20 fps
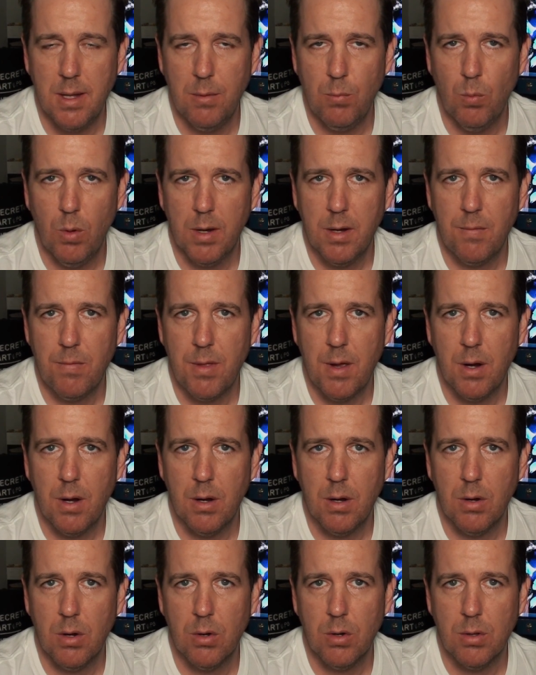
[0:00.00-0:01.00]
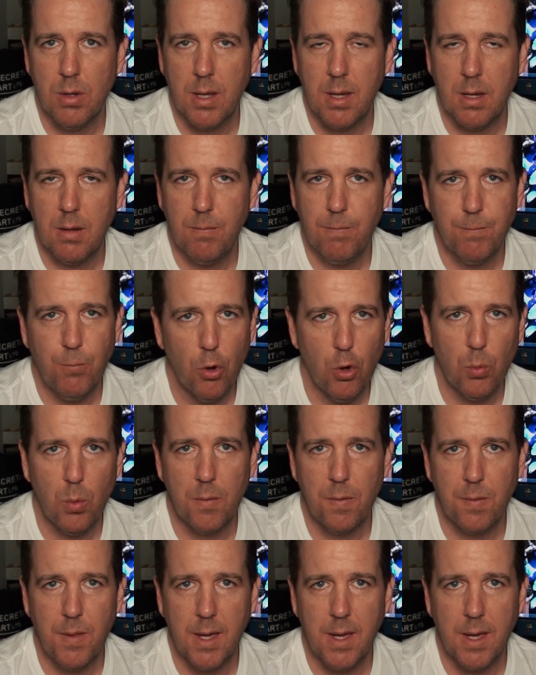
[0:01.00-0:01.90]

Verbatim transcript: and one of their early forward